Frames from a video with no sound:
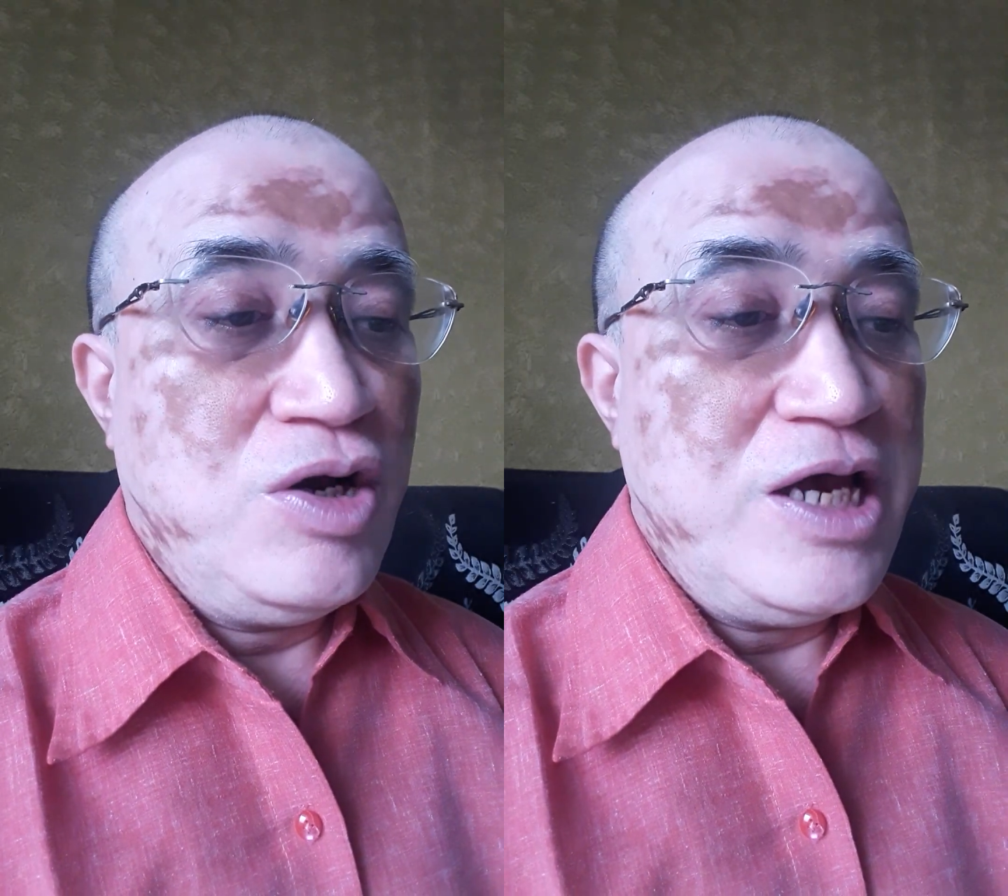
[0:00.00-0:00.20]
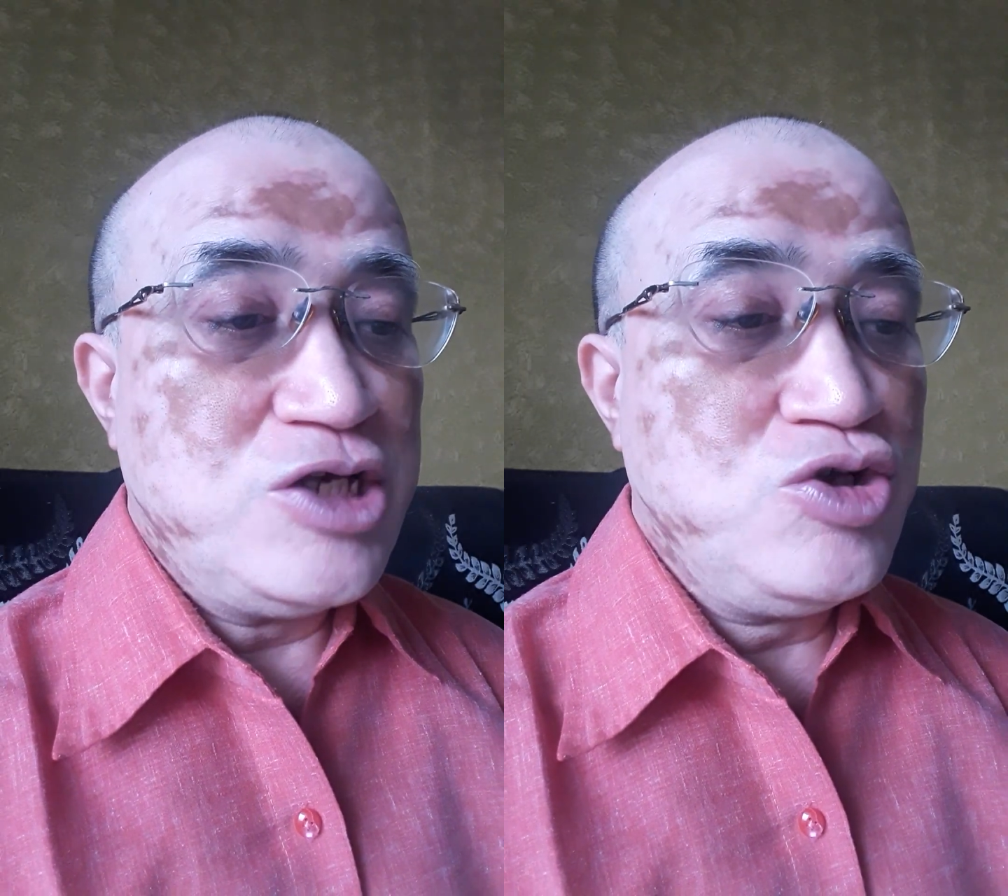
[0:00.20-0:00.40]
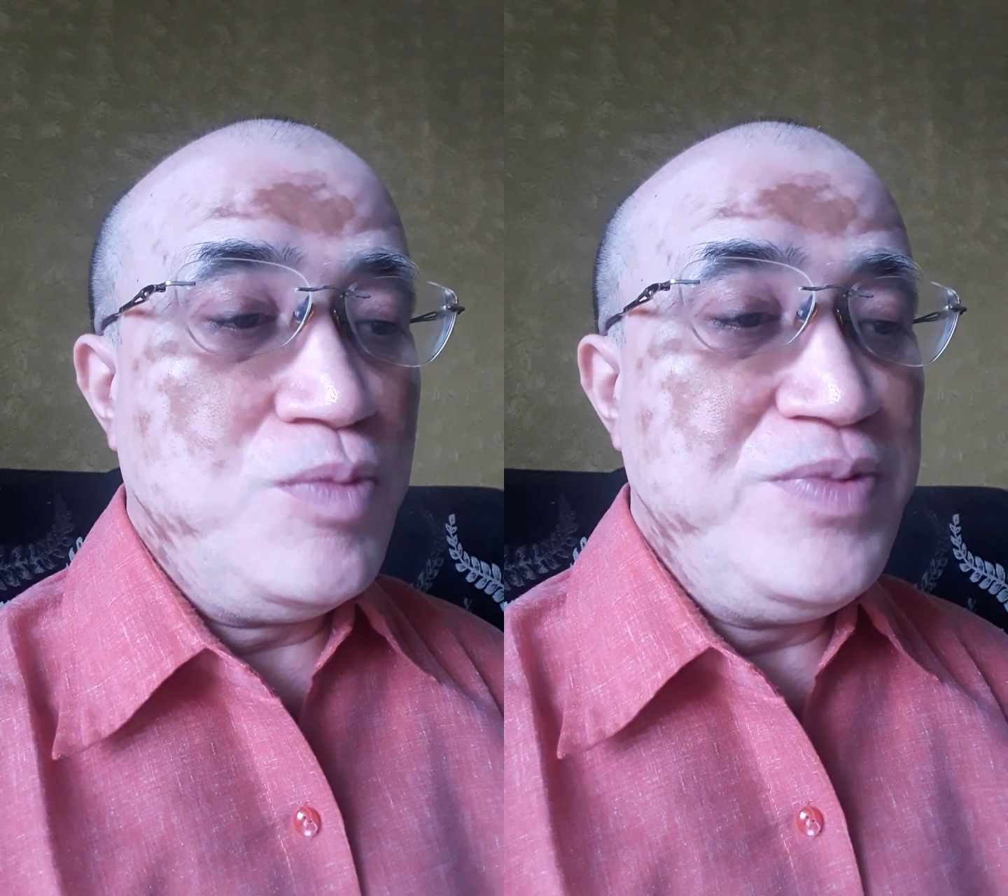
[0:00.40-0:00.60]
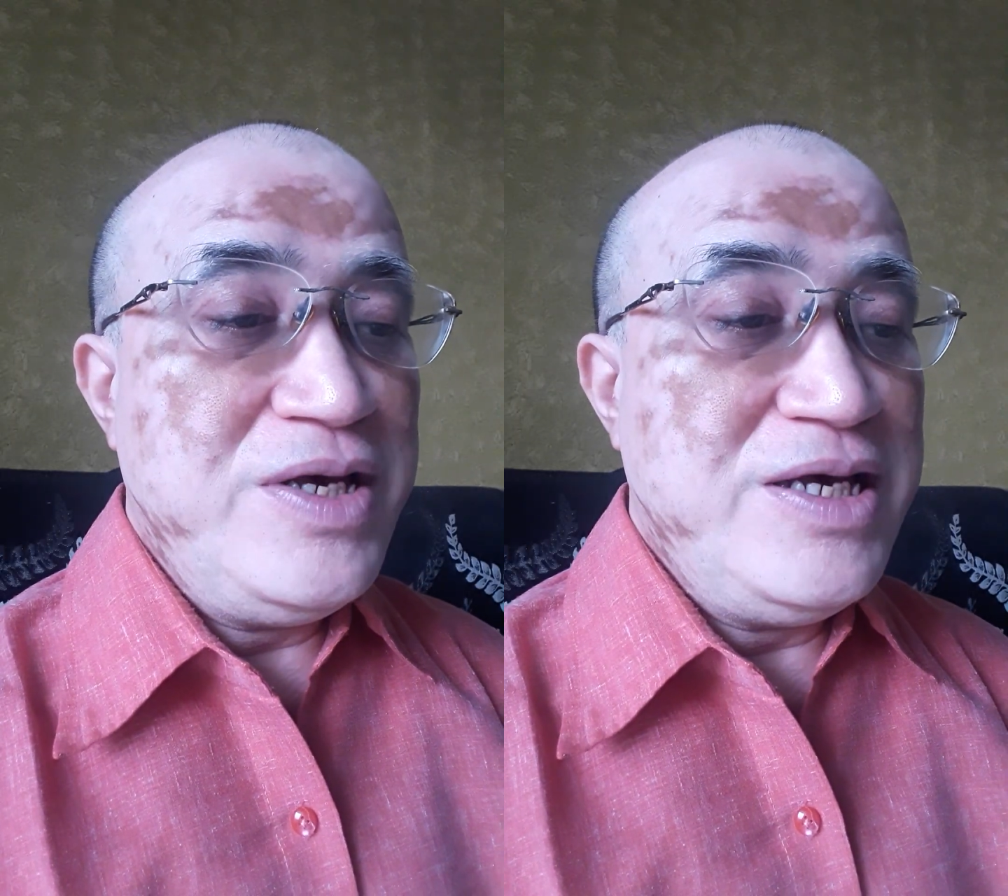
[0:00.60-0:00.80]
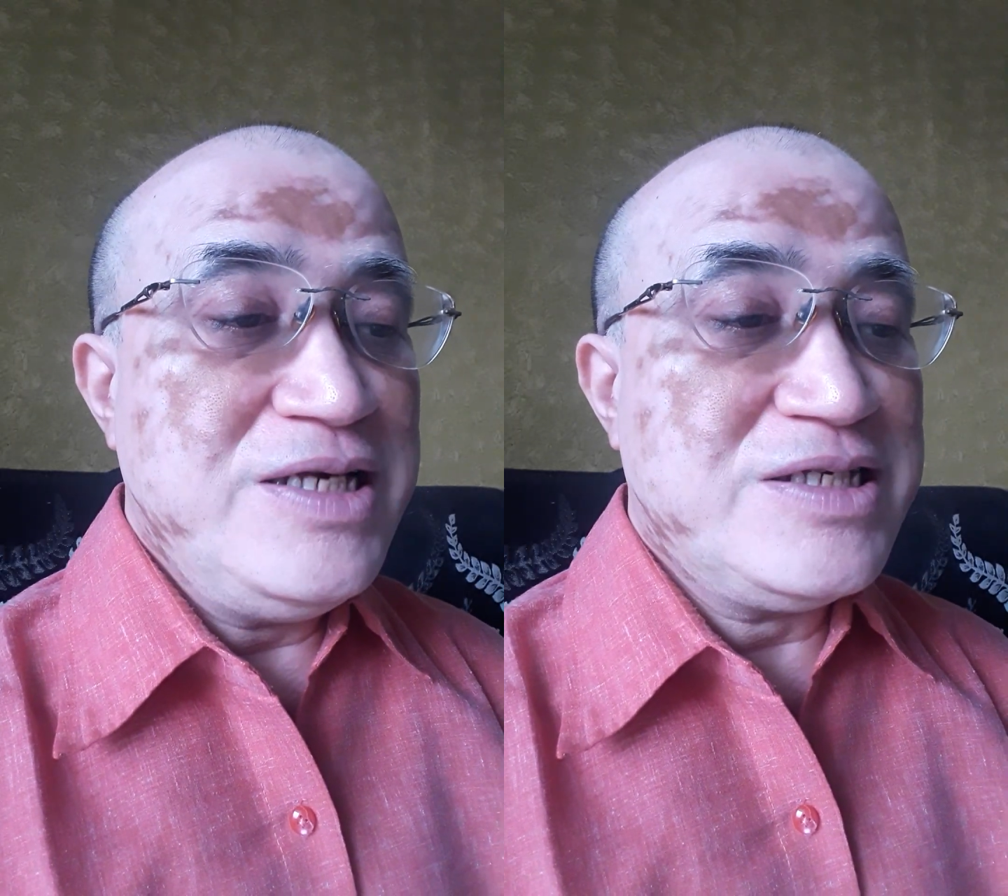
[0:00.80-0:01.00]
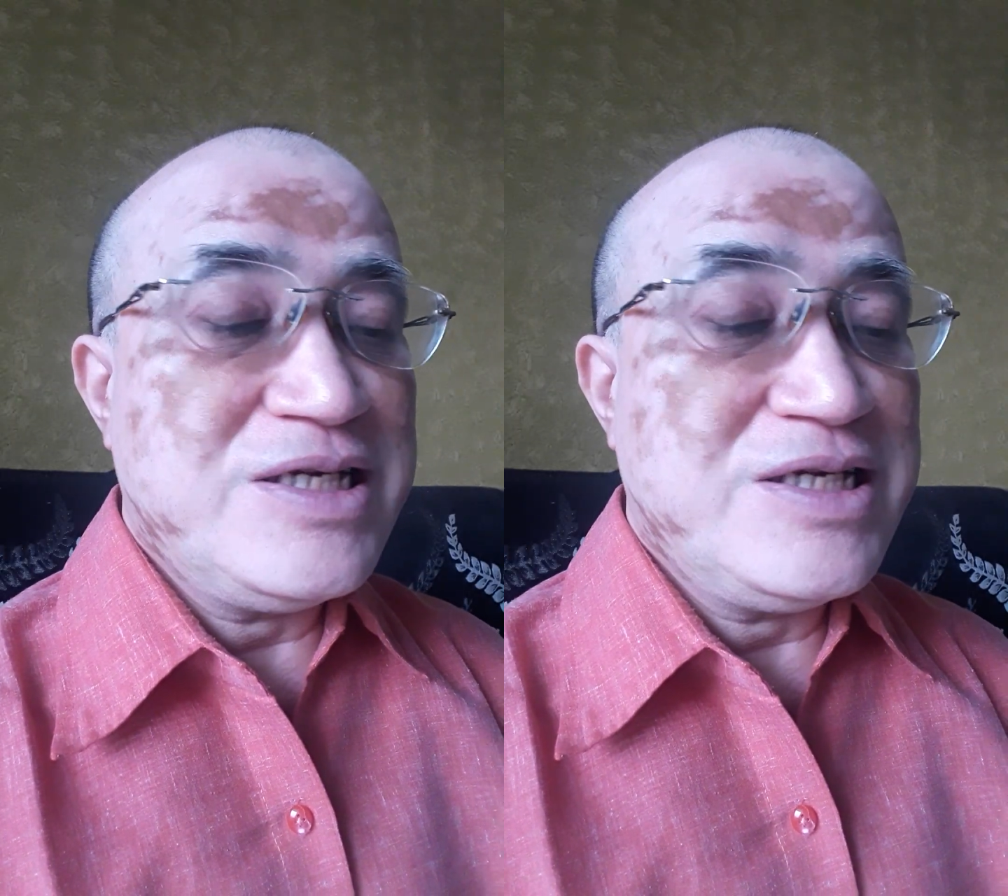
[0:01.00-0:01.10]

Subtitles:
SOP is